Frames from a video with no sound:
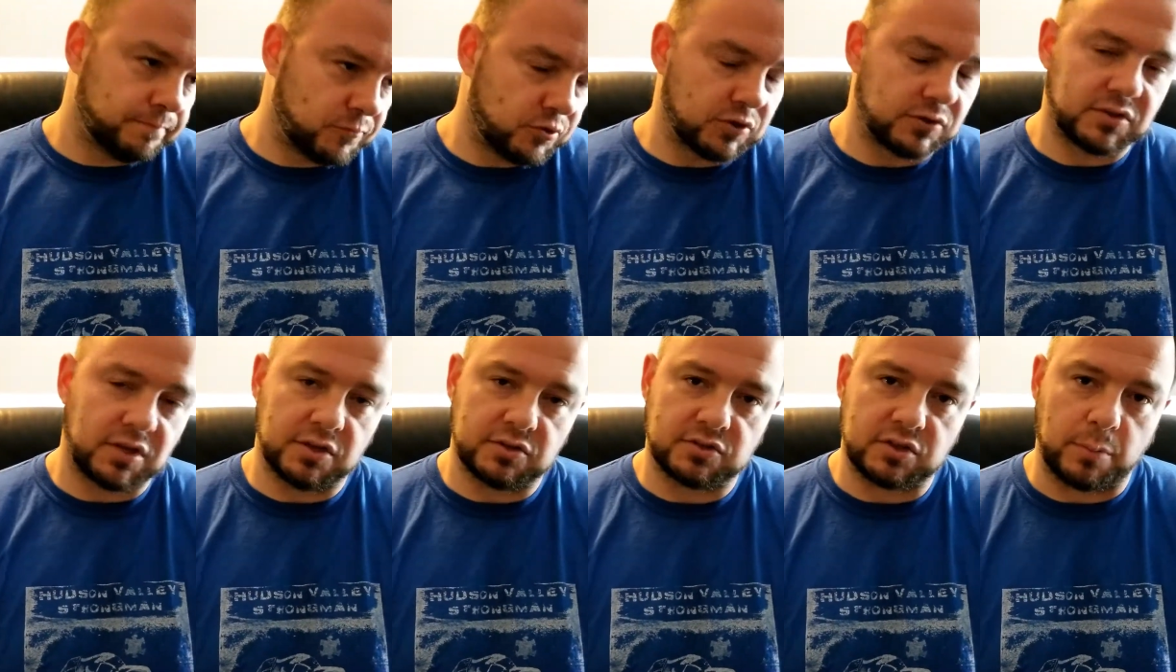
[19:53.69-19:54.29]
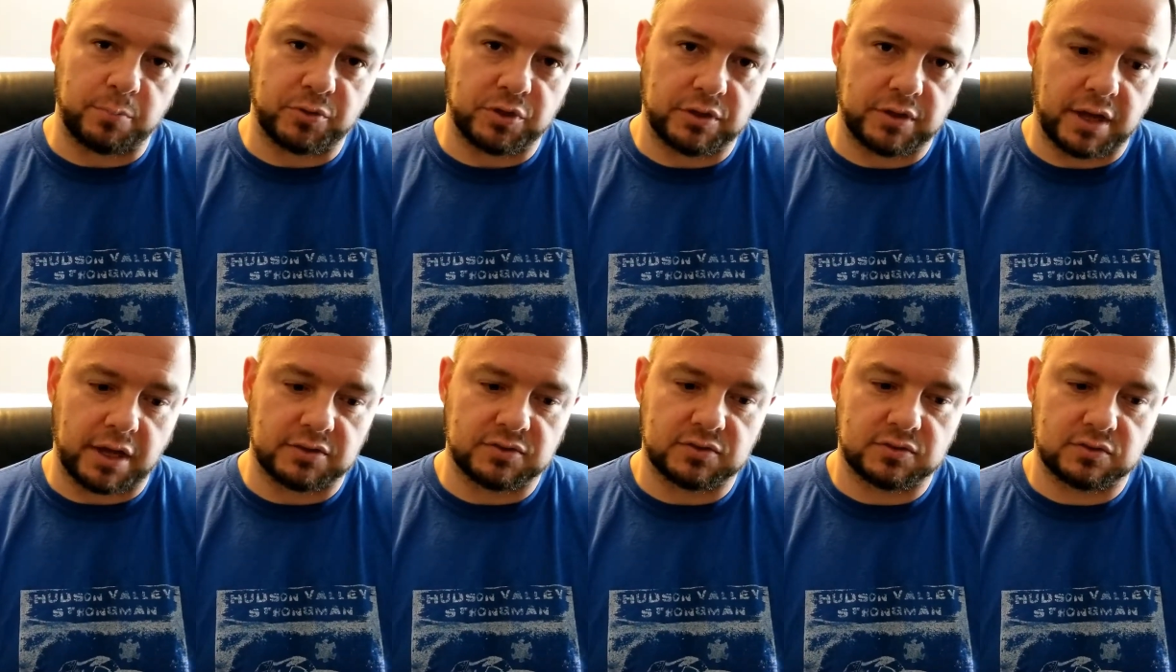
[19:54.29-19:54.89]
just hit something
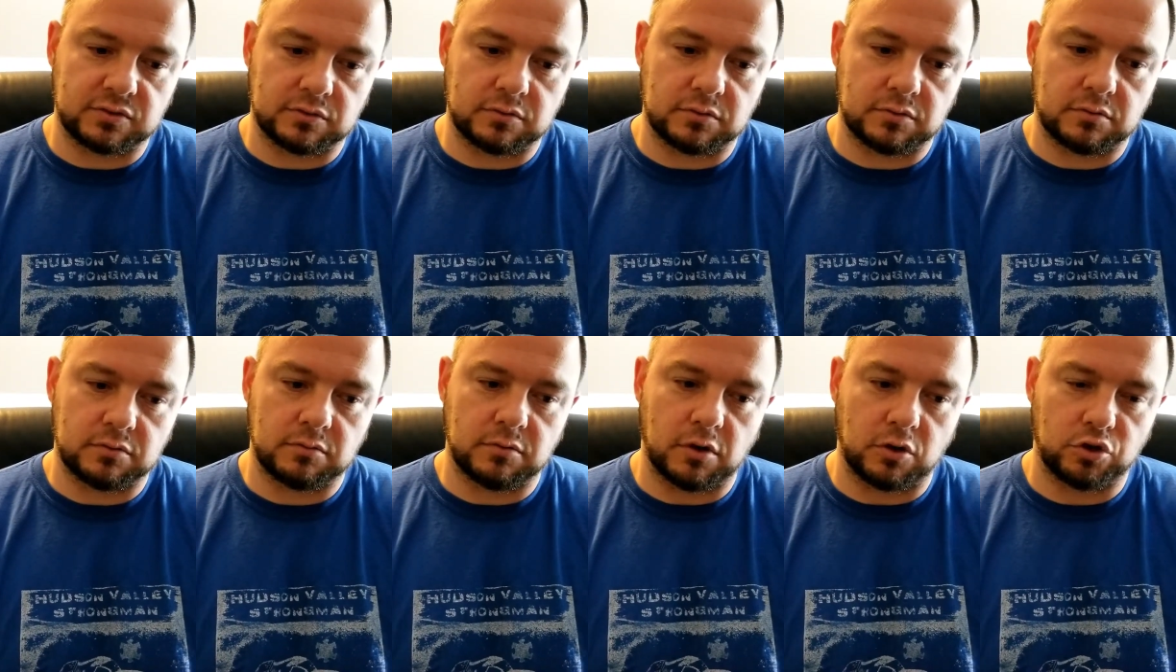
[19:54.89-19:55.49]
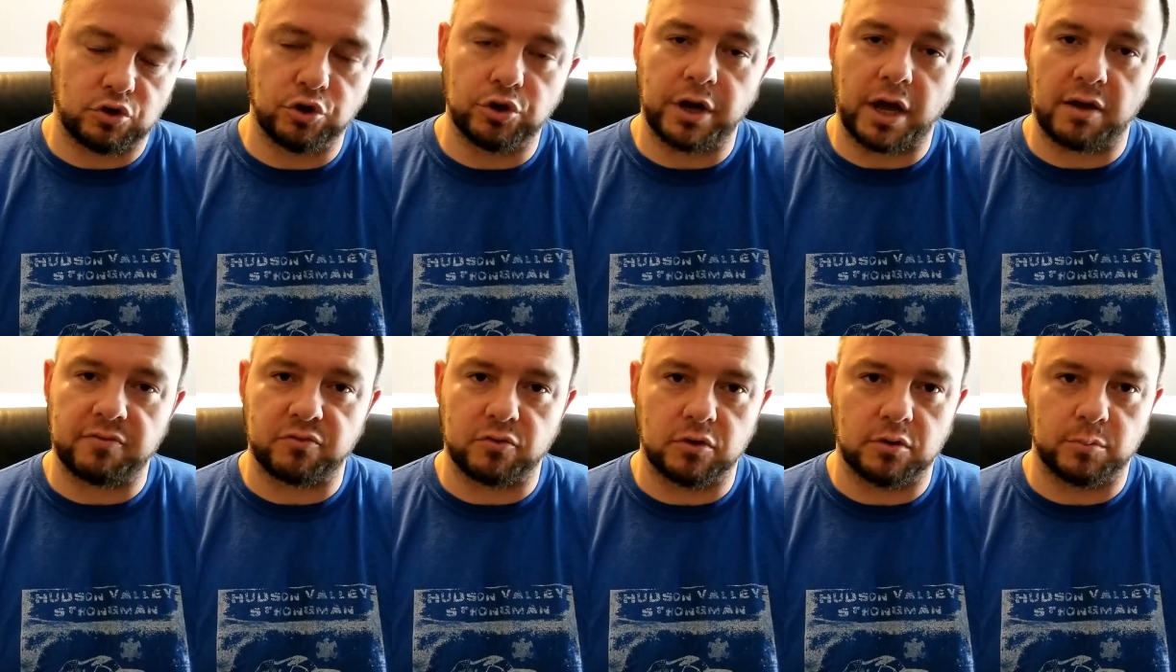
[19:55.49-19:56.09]
that's a good
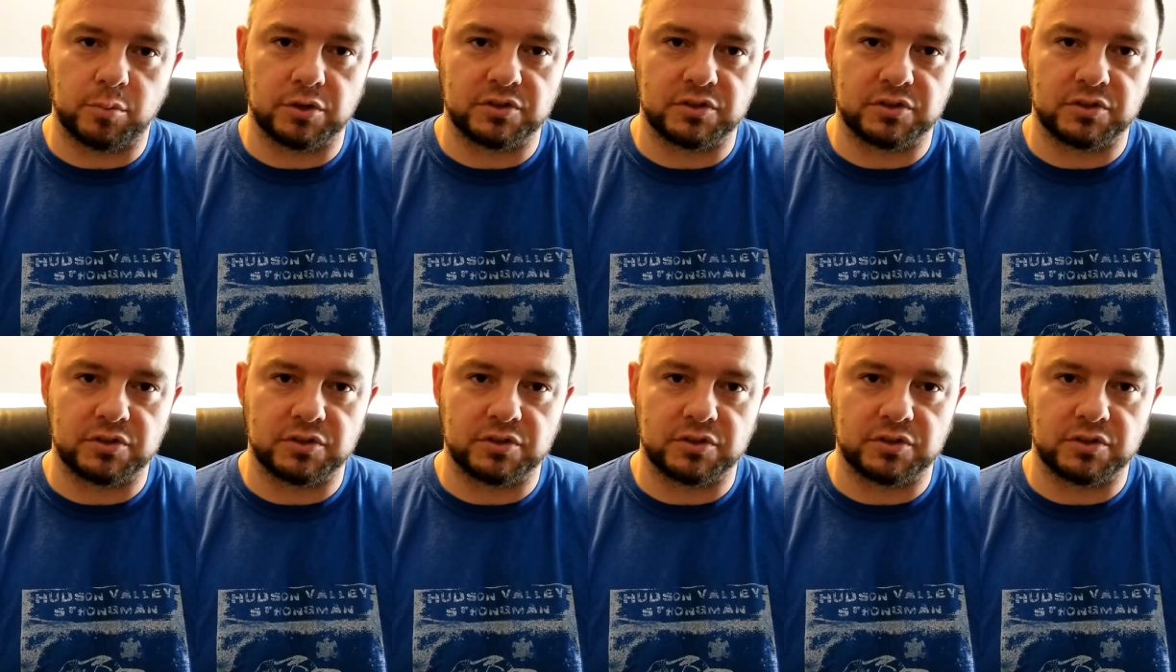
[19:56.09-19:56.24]
effort,